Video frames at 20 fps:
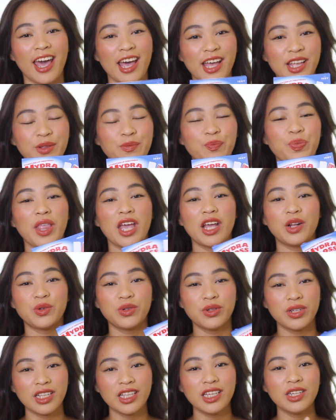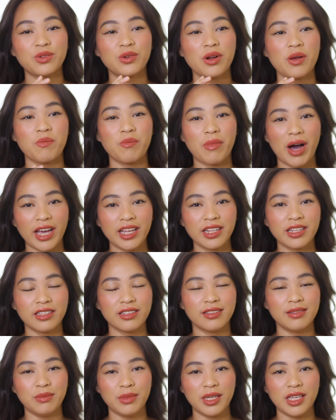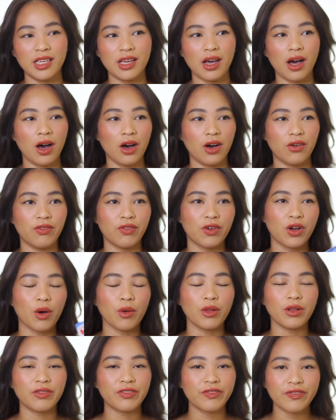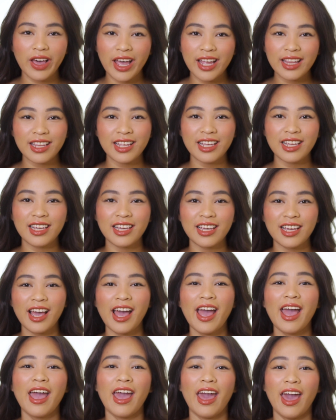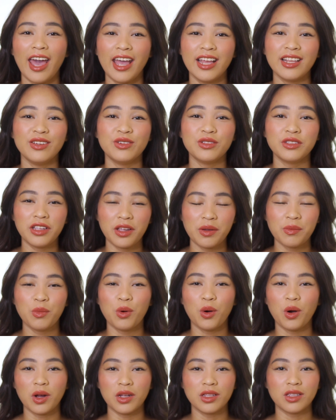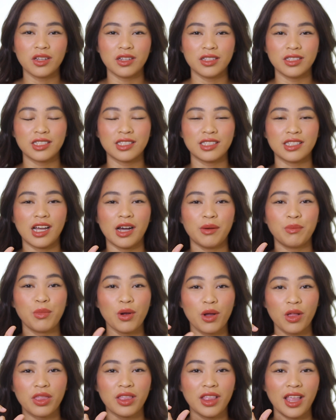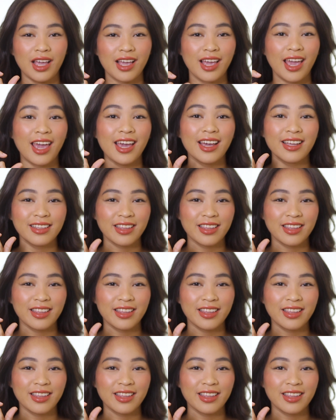And it really reminded me of confetti and yung Tim Hortons na birthday cake